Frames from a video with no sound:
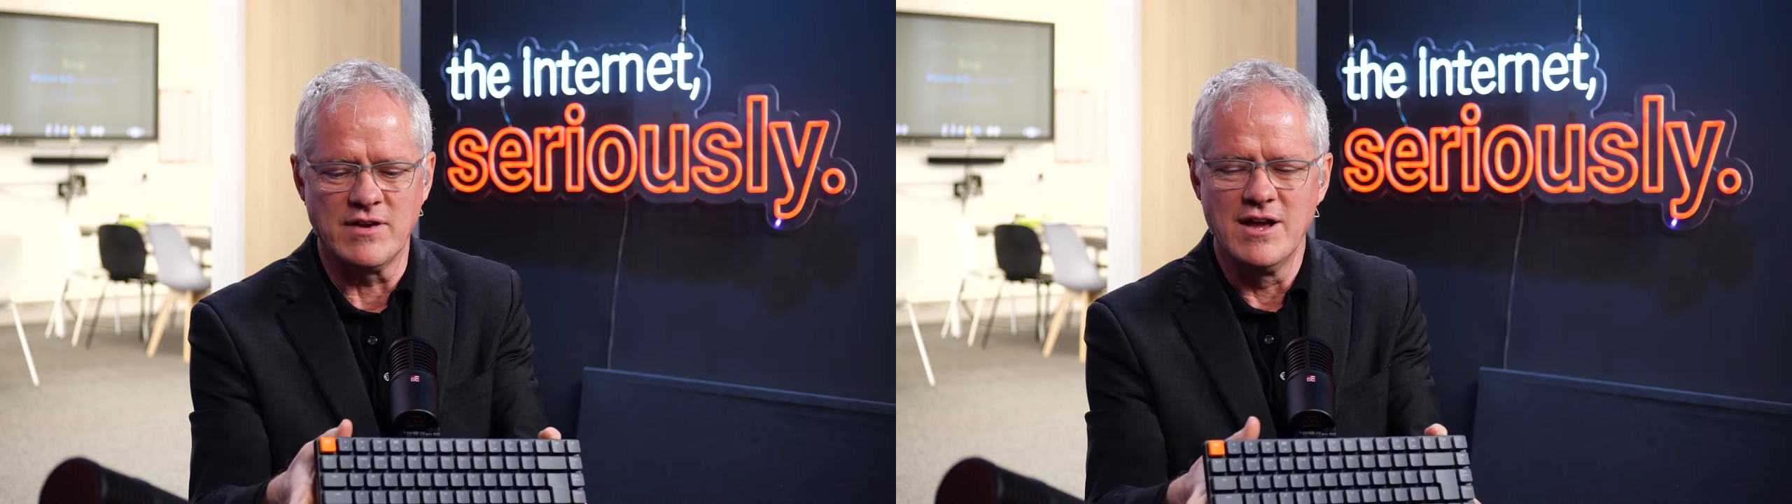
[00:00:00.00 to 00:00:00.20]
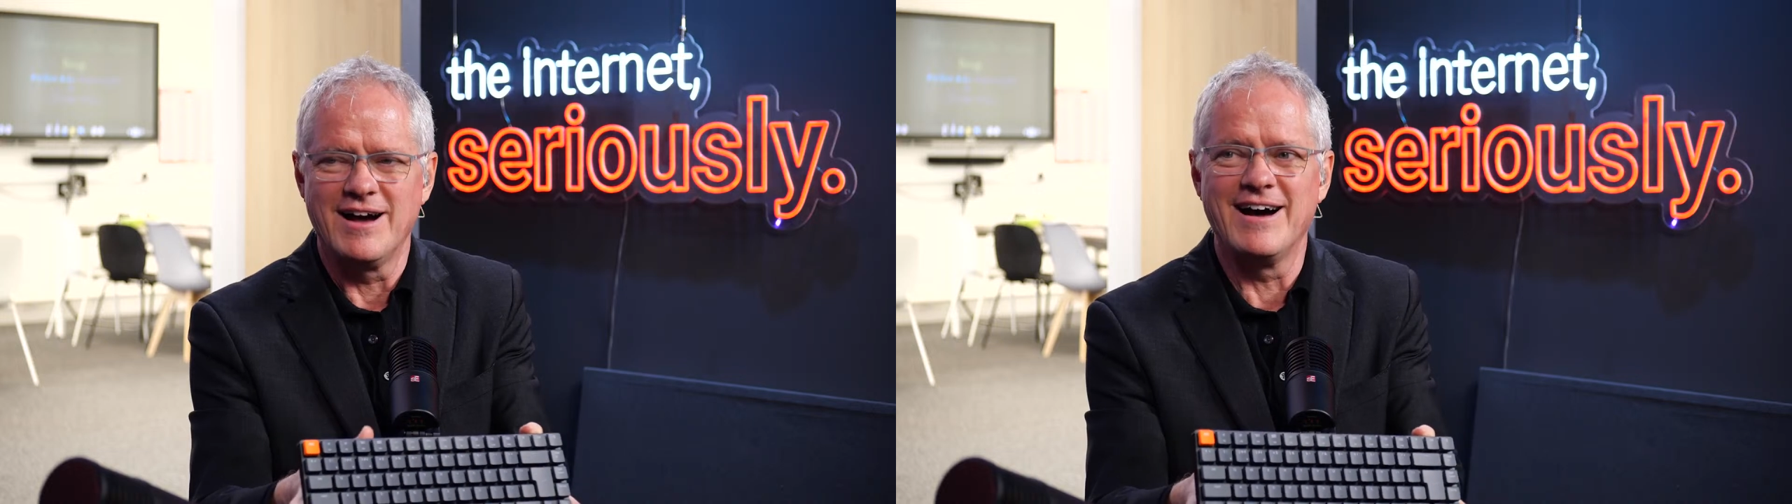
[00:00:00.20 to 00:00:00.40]

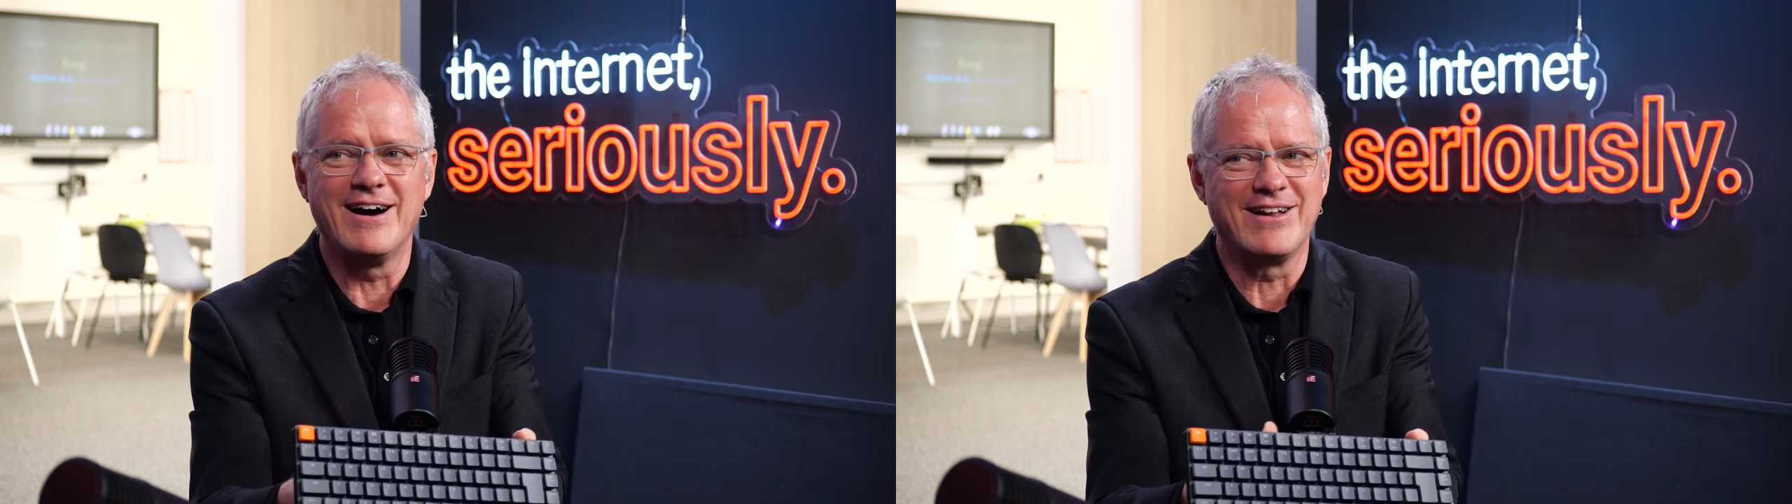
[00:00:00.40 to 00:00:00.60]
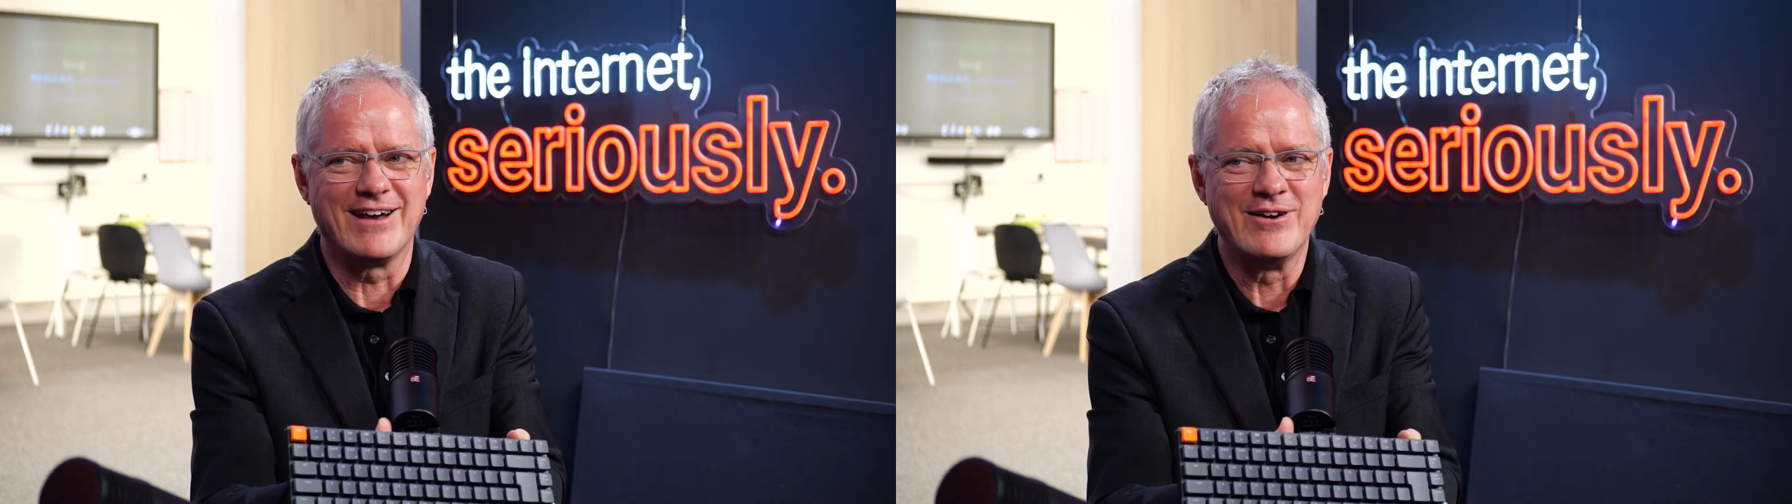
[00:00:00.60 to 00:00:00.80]

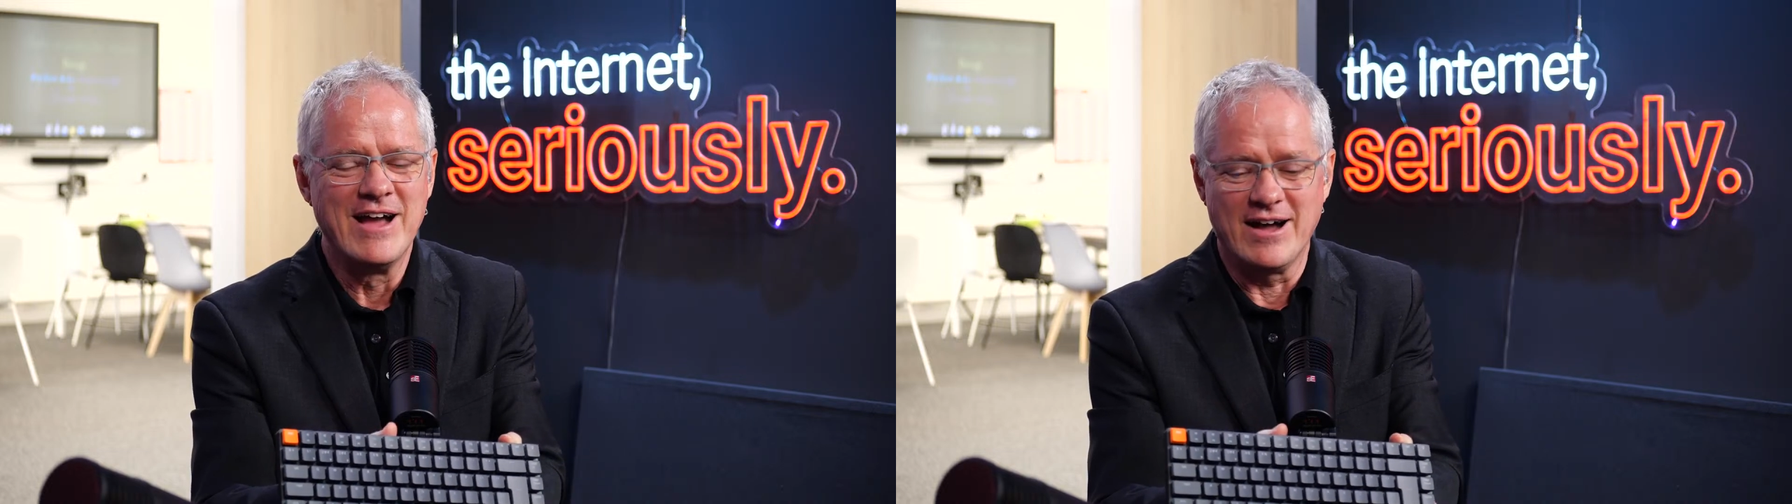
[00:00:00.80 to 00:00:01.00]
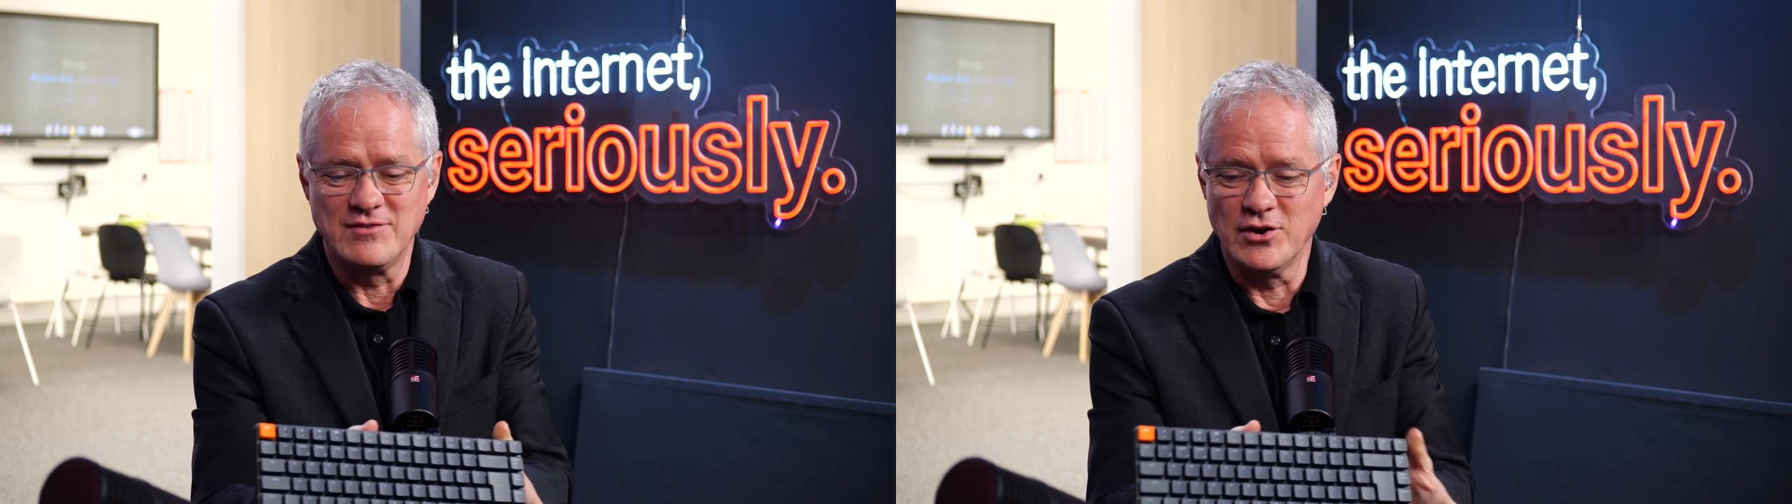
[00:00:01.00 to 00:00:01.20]
hello,
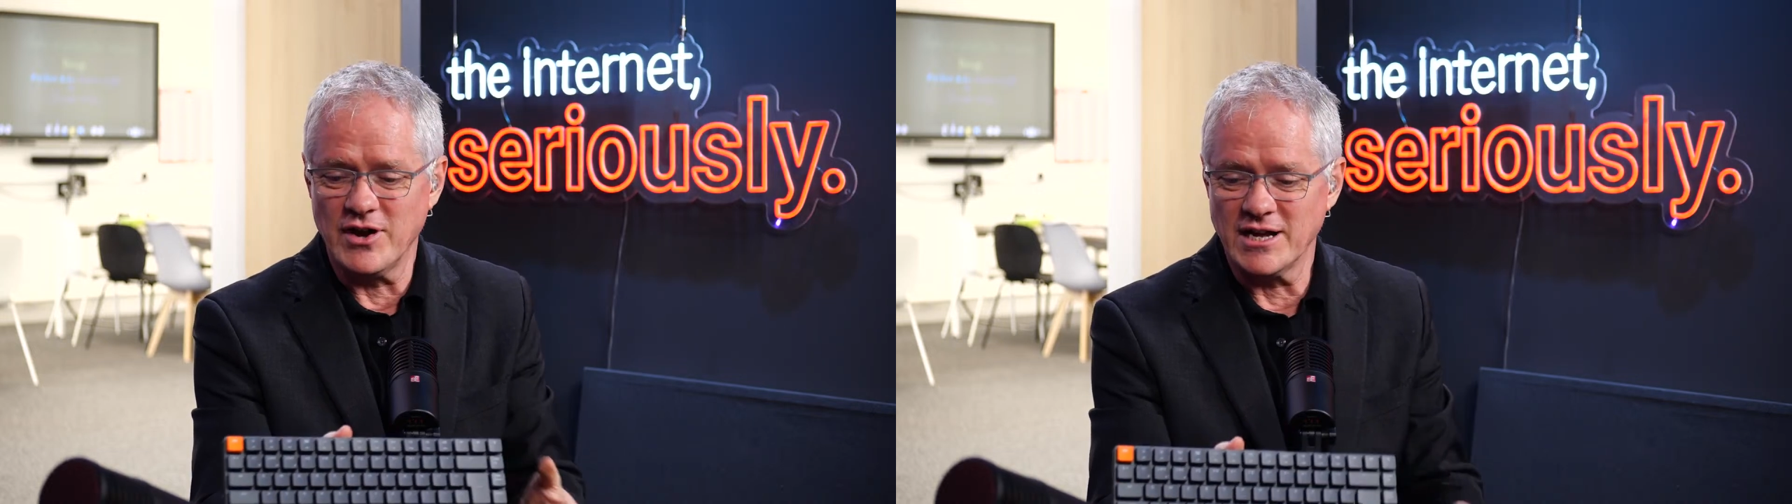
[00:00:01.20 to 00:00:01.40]
I've not